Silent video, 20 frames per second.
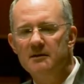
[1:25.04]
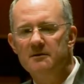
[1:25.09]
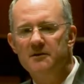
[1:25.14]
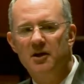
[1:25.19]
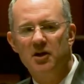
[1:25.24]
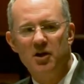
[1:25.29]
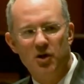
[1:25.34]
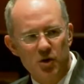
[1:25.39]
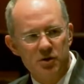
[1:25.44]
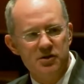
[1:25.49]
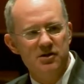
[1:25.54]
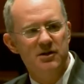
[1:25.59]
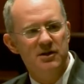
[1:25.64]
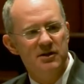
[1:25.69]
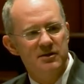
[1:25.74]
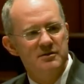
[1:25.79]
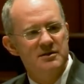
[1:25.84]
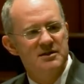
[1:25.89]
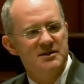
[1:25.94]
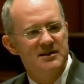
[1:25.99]
The good
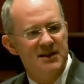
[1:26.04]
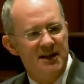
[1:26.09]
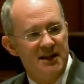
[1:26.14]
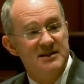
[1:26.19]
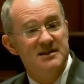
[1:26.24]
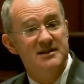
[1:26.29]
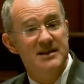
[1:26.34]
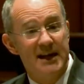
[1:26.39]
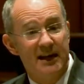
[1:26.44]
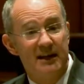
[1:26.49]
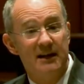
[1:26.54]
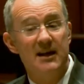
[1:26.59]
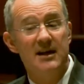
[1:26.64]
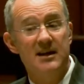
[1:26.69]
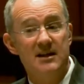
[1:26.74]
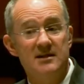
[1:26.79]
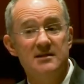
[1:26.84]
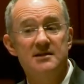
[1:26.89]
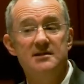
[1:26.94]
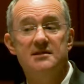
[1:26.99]
news is that it
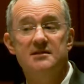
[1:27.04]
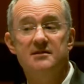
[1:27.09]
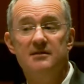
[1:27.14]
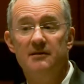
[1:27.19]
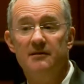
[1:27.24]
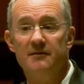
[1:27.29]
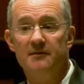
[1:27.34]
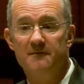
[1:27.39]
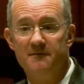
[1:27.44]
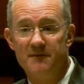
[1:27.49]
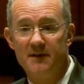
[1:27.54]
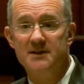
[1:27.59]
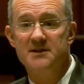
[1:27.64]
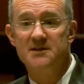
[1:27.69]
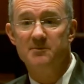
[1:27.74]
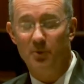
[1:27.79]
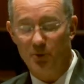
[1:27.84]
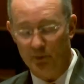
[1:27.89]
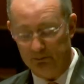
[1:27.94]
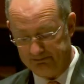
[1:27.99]
is
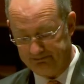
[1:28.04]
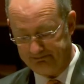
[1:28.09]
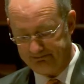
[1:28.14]
fixable.